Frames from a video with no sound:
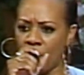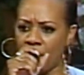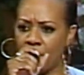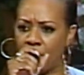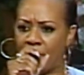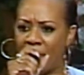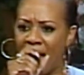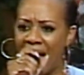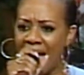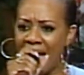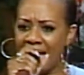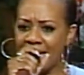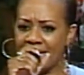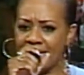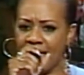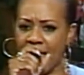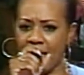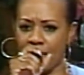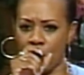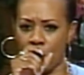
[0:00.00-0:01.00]
bind
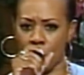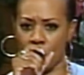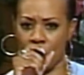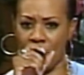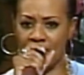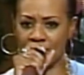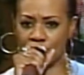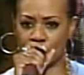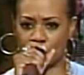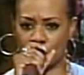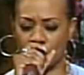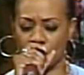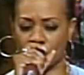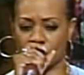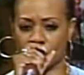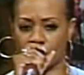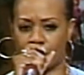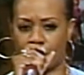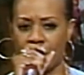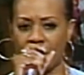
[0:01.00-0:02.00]
and arrest the
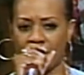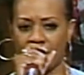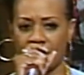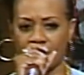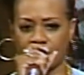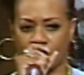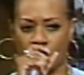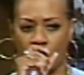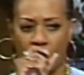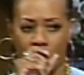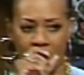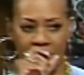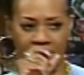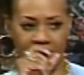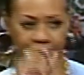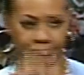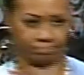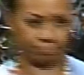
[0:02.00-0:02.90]
spirit of torment.